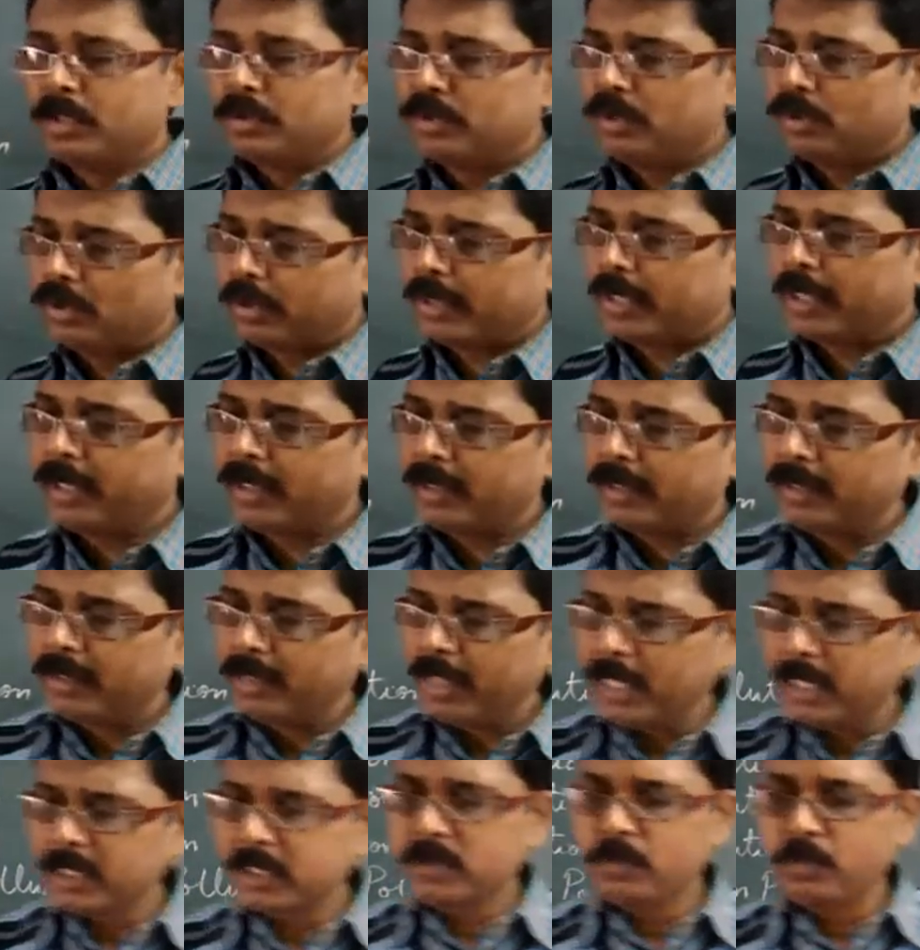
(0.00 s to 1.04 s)
So okay,
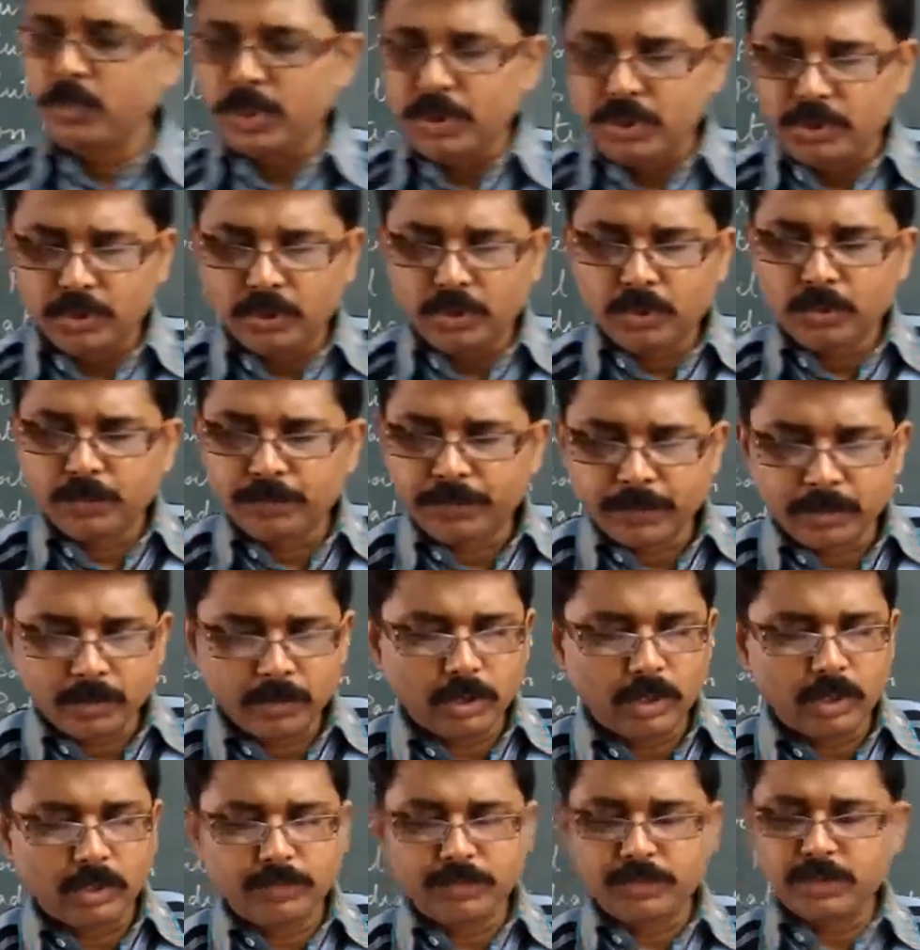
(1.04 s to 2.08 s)
next video,
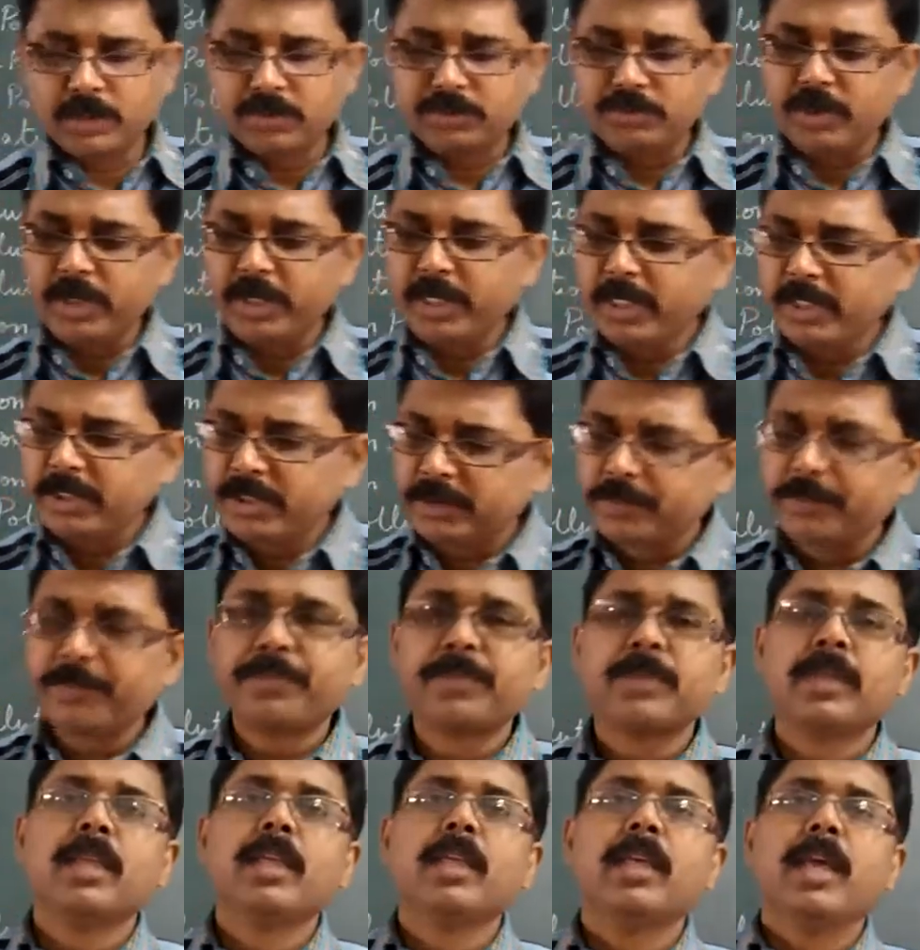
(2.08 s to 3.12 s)
all of you just read
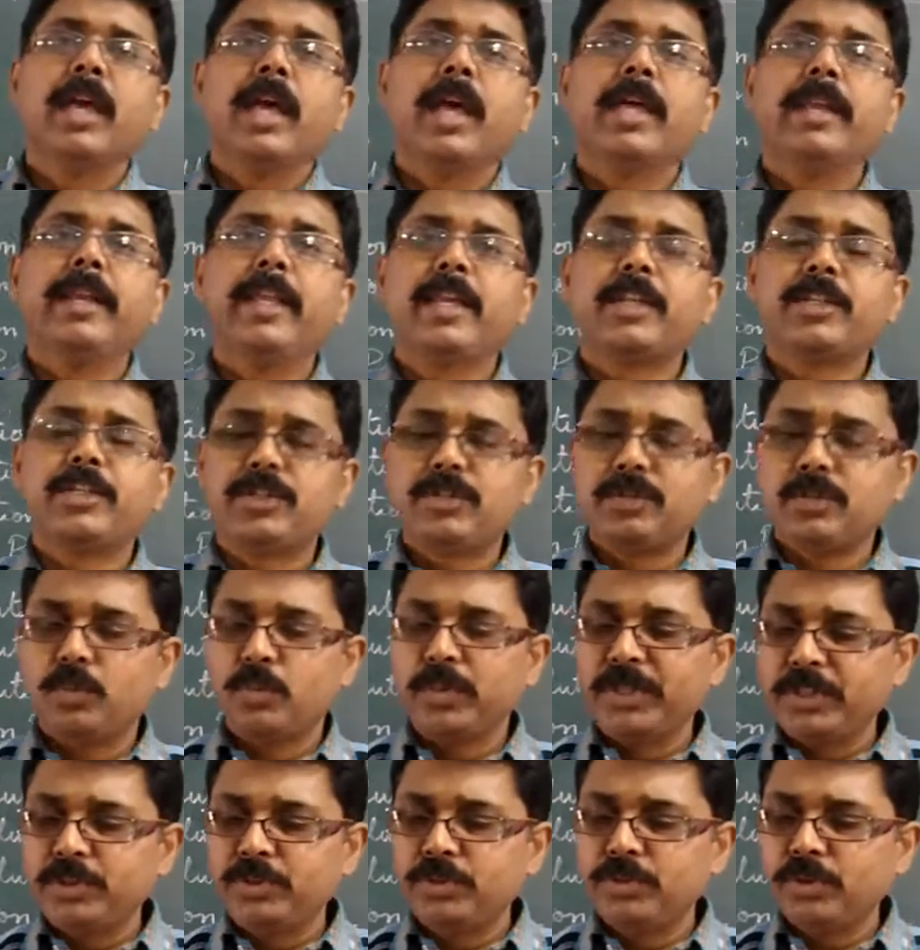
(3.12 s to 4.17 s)
it, and next
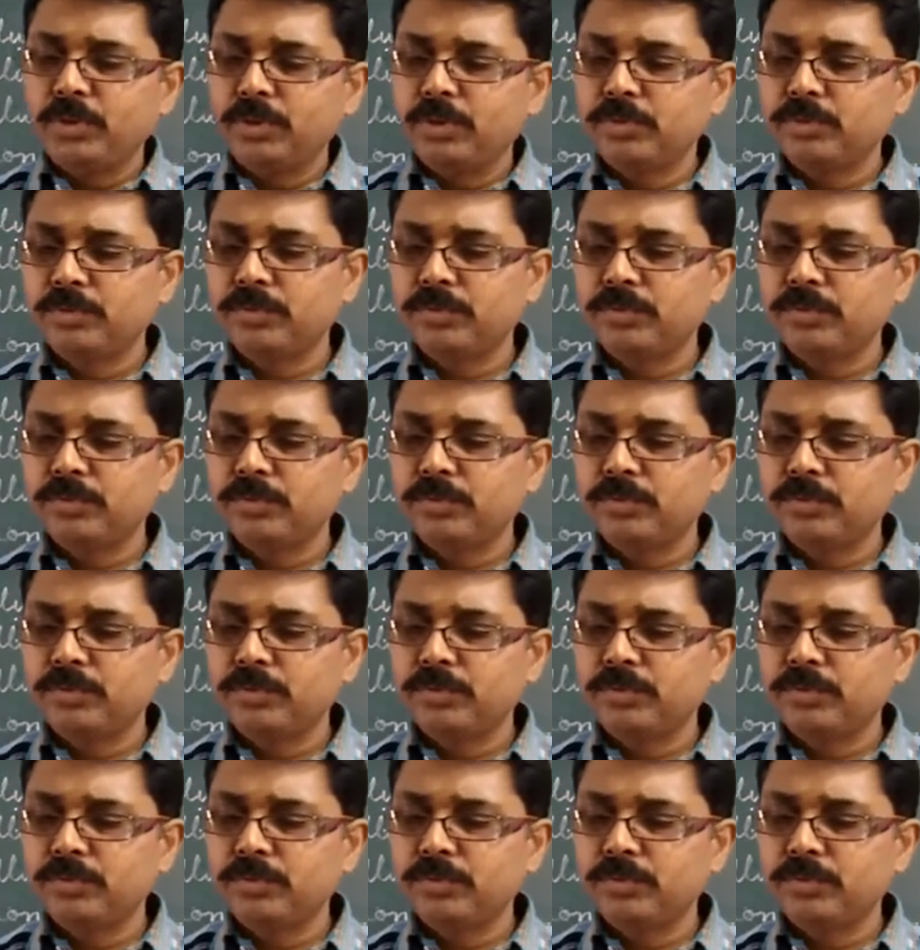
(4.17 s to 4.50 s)
video